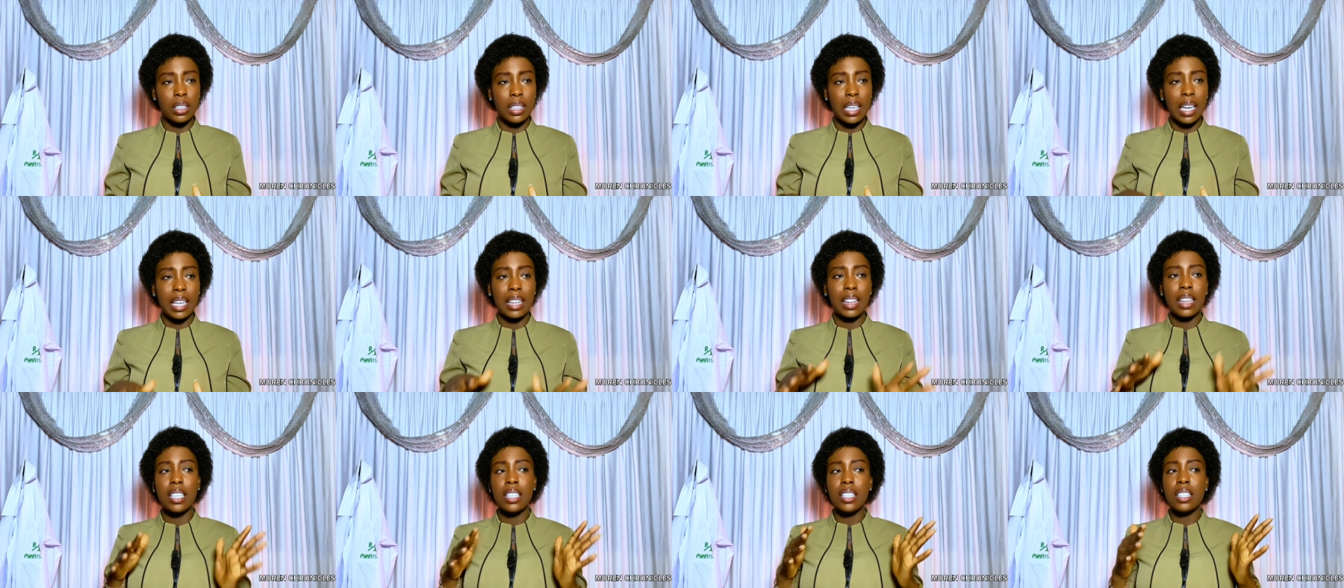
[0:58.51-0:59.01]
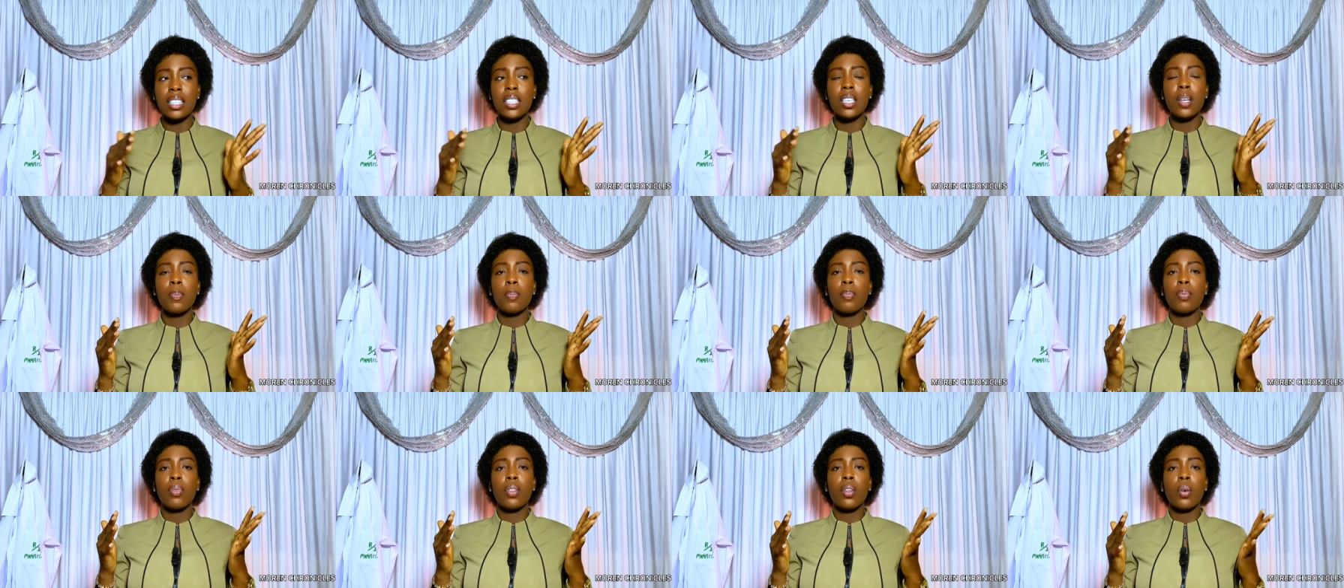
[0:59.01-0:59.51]
That is
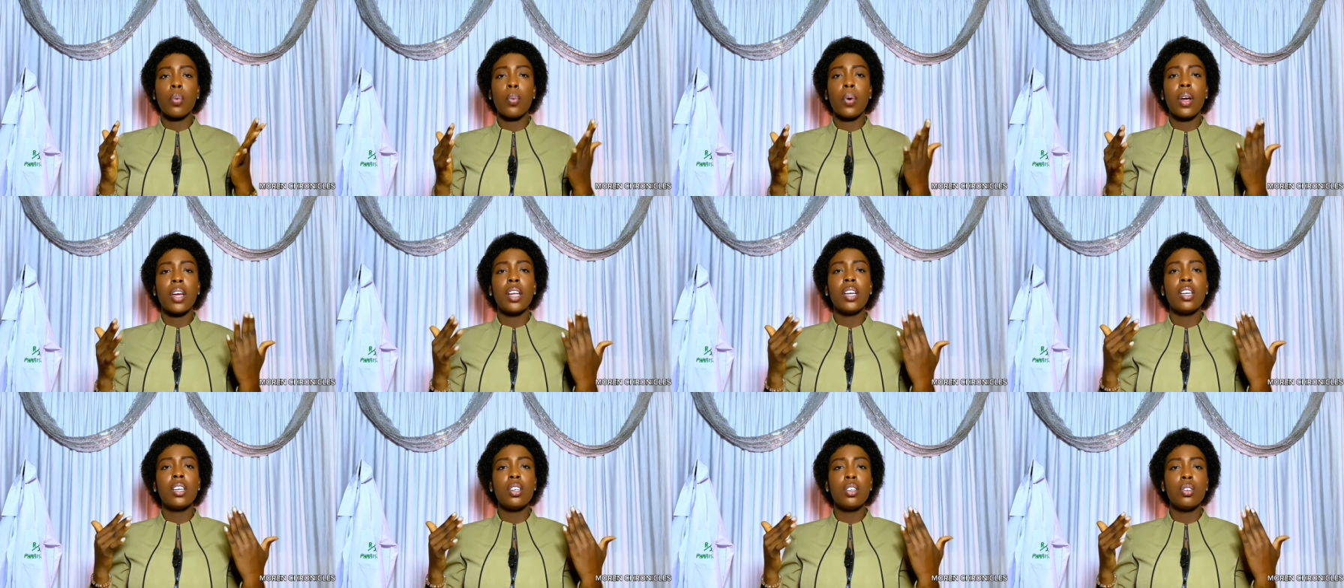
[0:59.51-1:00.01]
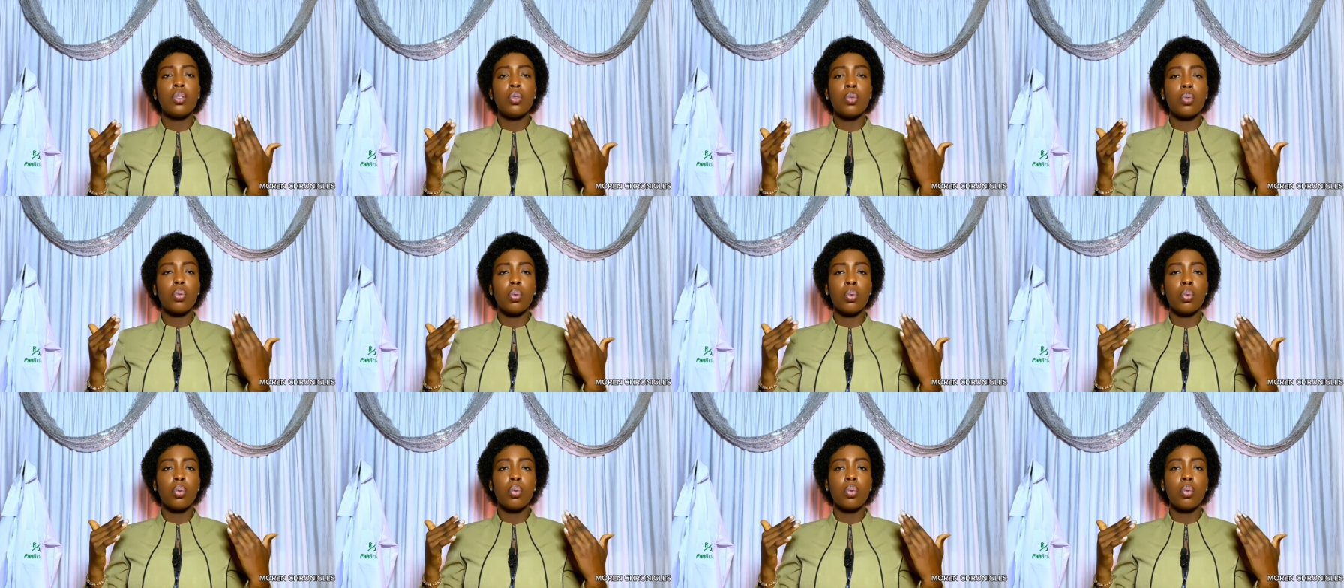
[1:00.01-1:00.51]
when
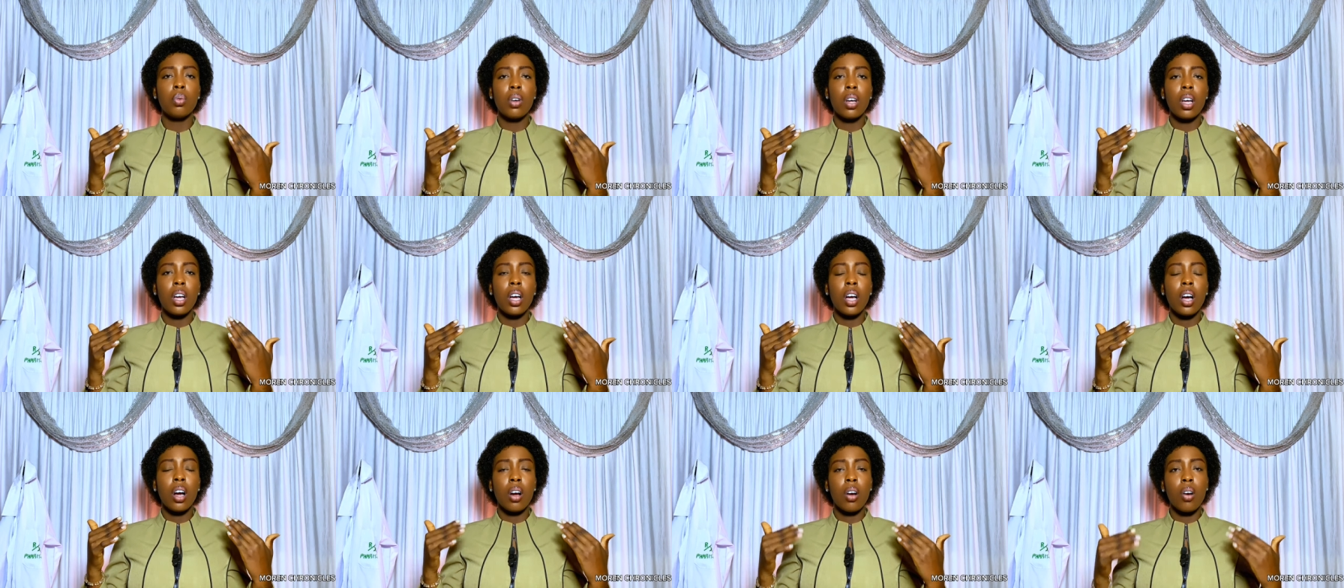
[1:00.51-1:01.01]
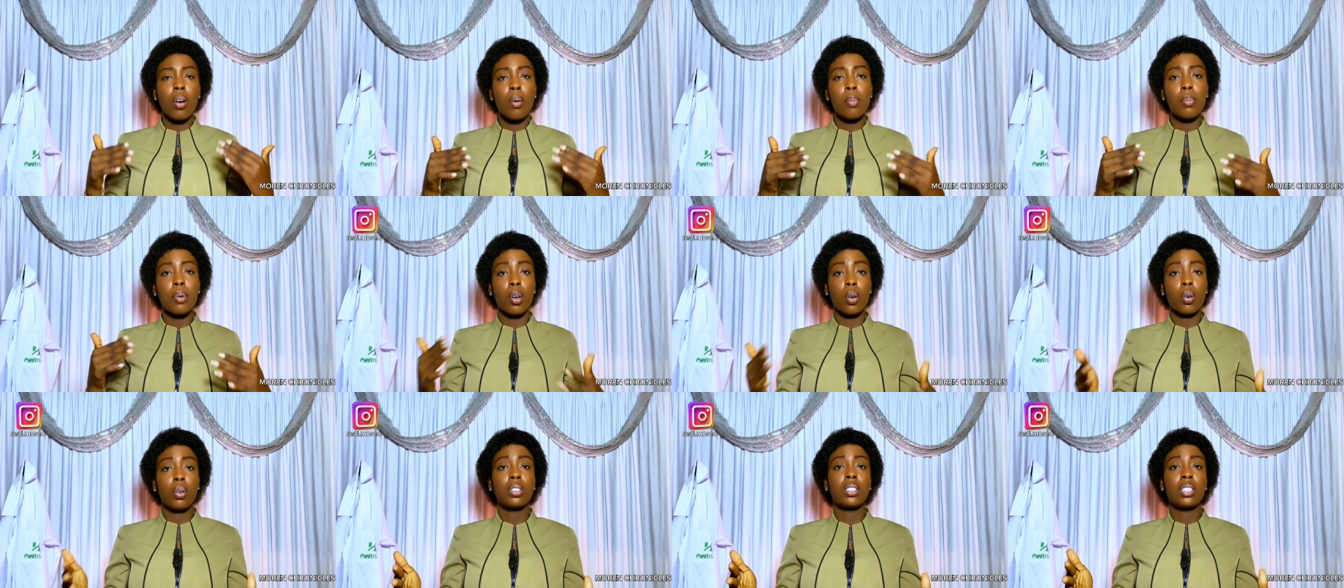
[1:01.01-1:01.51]
you come
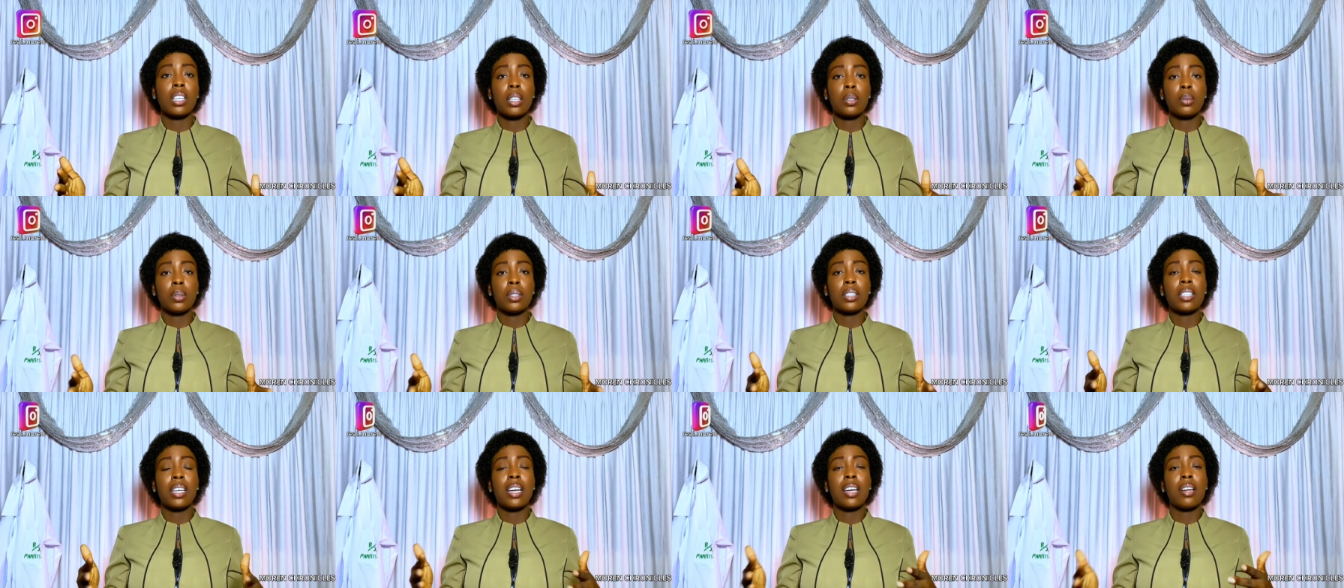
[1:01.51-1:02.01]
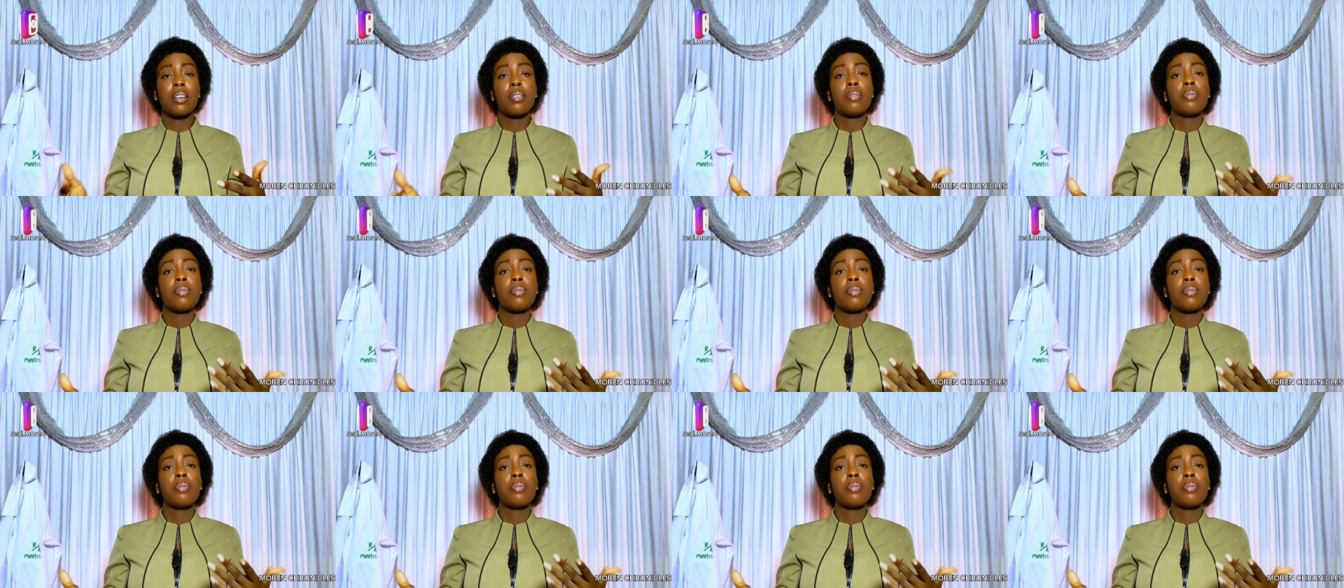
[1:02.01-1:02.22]
in contact with an